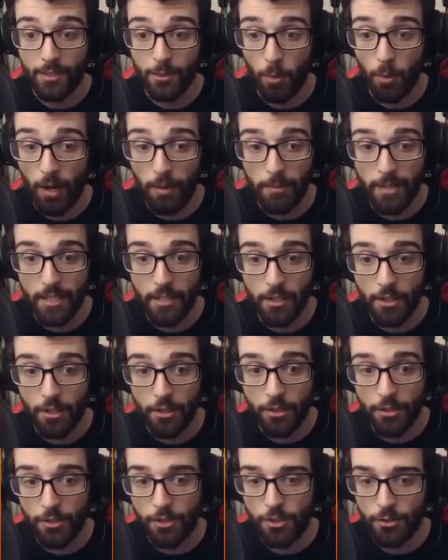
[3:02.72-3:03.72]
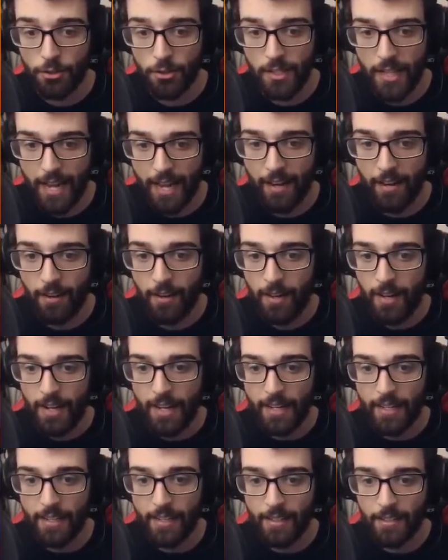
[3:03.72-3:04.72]
what I'm gonna go and do now
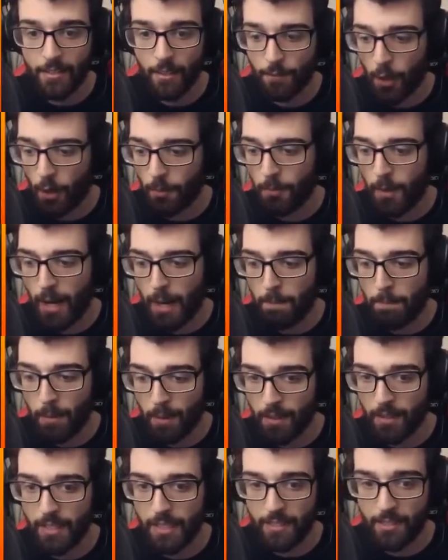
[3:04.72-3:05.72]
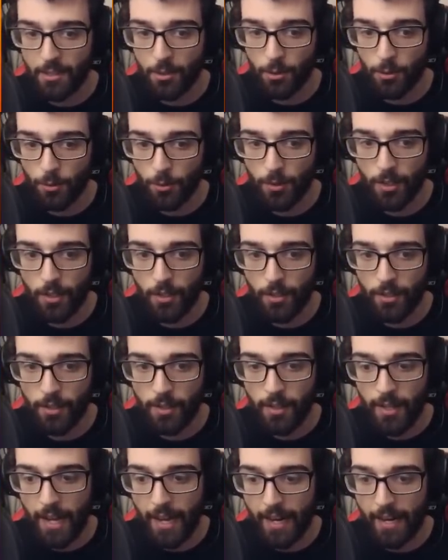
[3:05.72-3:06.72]
is,'t my abilities in order,
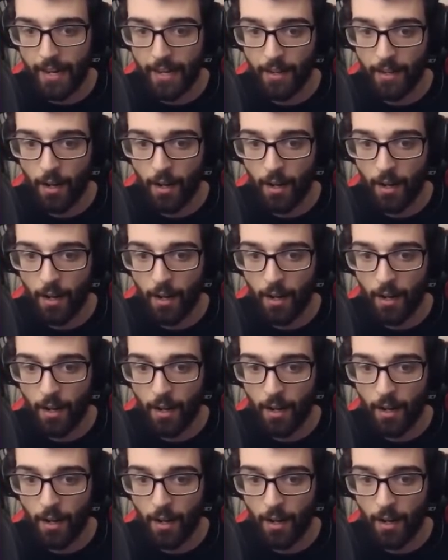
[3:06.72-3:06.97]
and